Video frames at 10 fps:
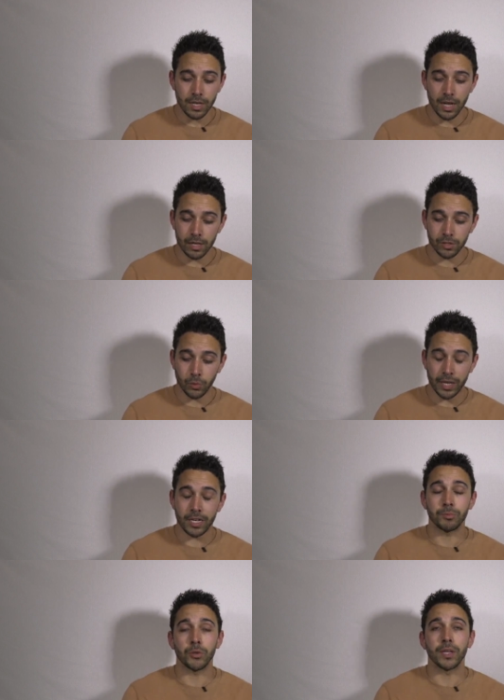Uh, so we
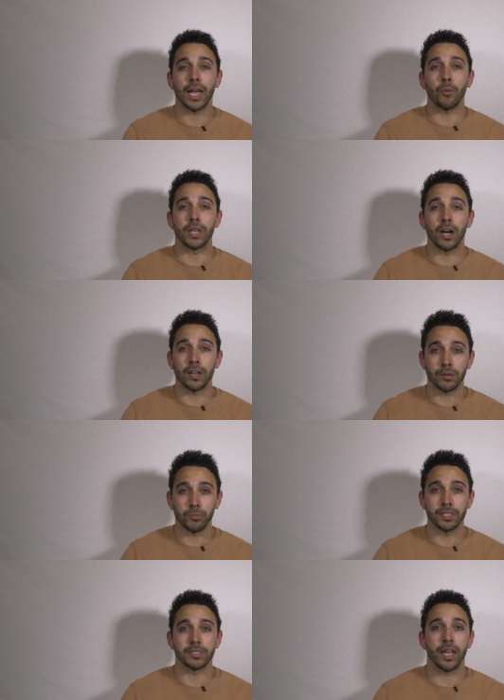ended up doing that. We got them
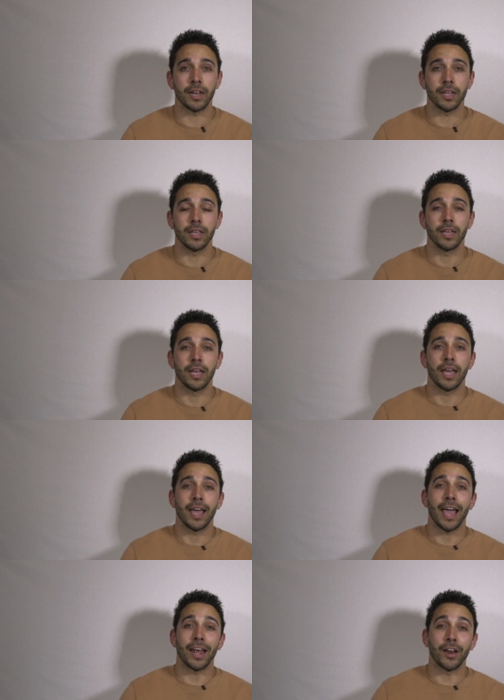resanded.
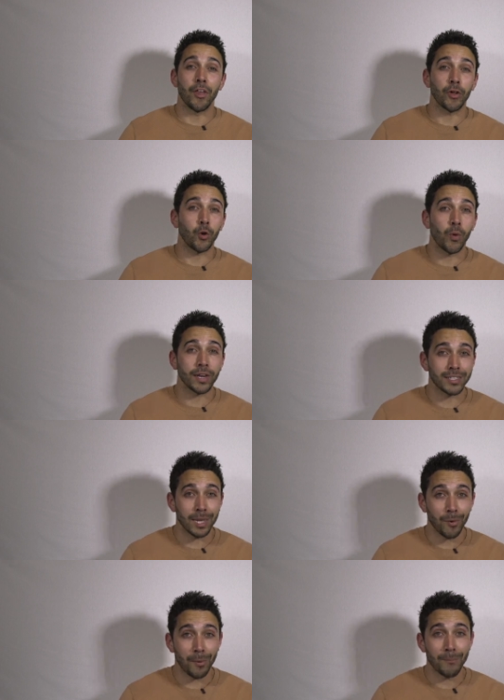And another quick
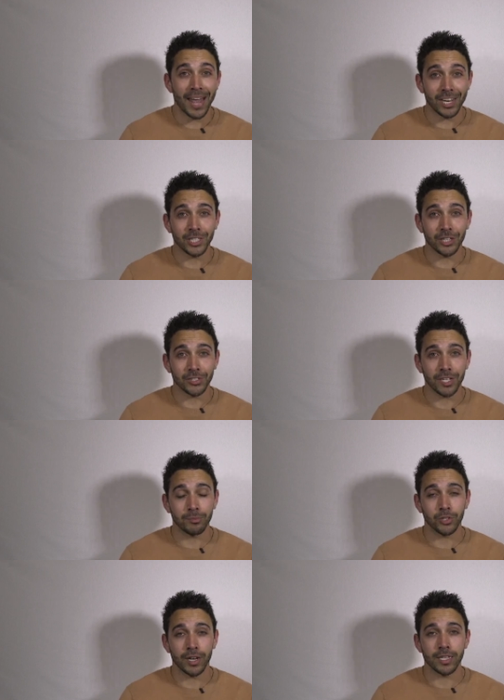tip on managing your
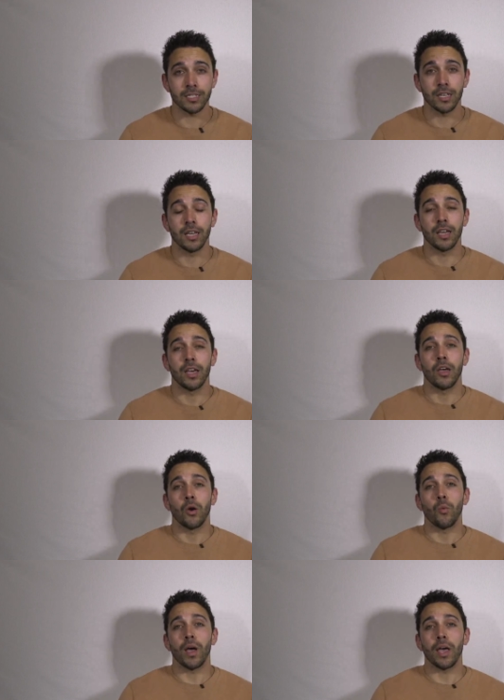subtrades,
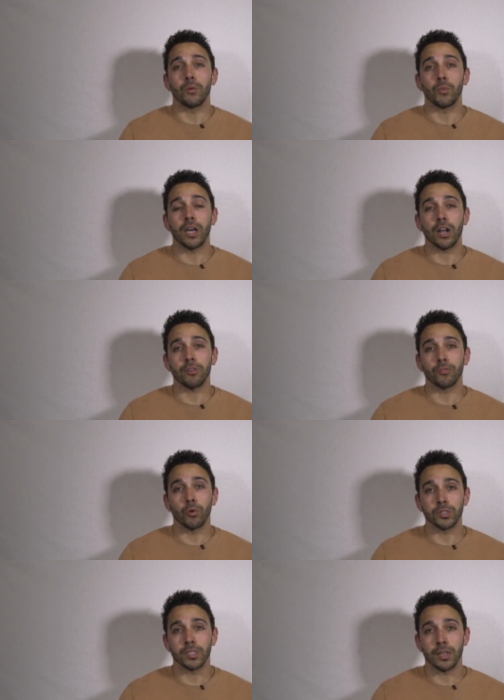when we got our
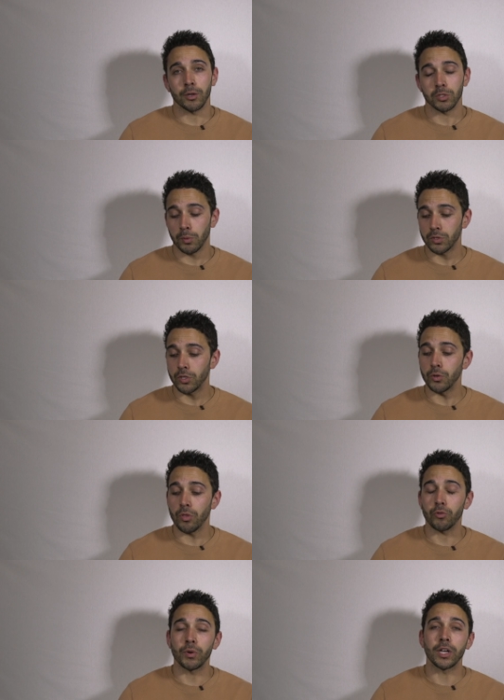floors done, they were supposed to do
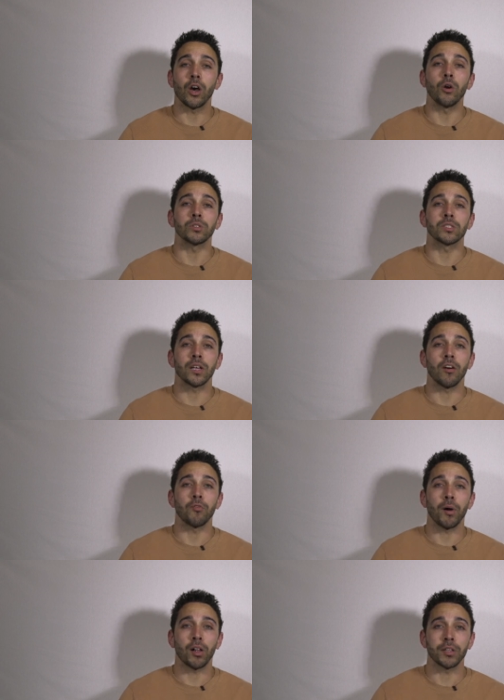three coats
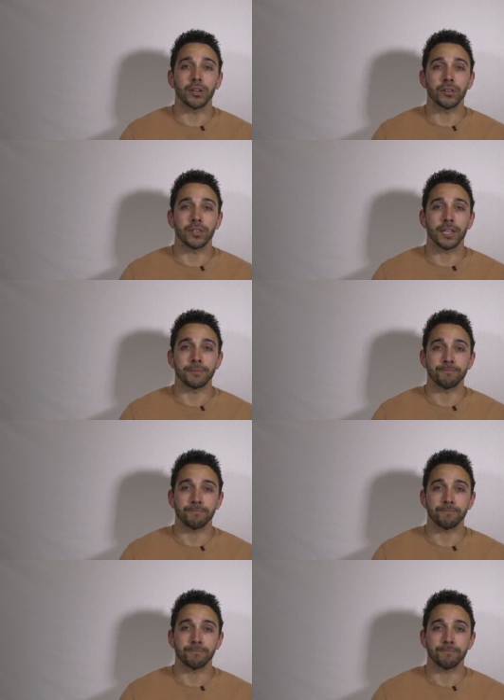of polyurethane.